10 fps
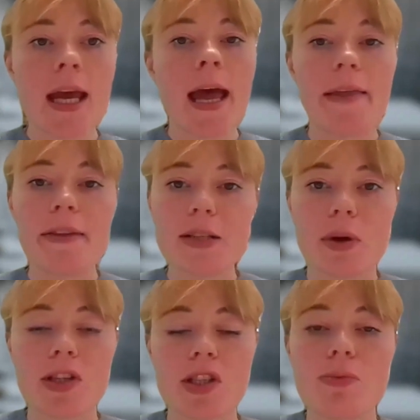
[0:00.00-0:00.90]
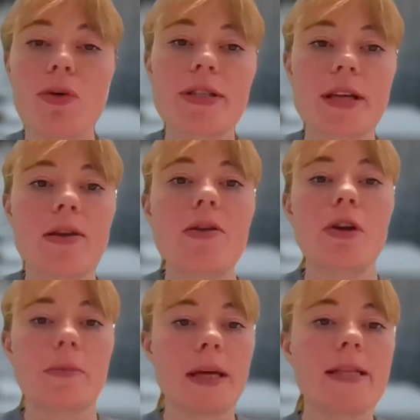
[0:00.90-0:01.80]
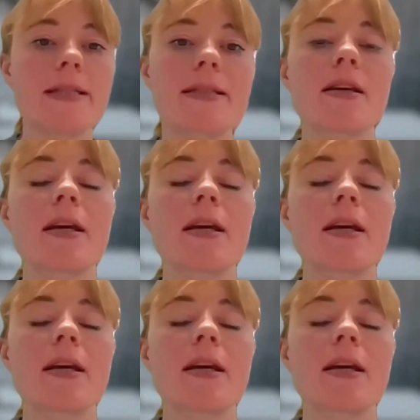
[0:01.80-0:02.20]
And this question was anonymous.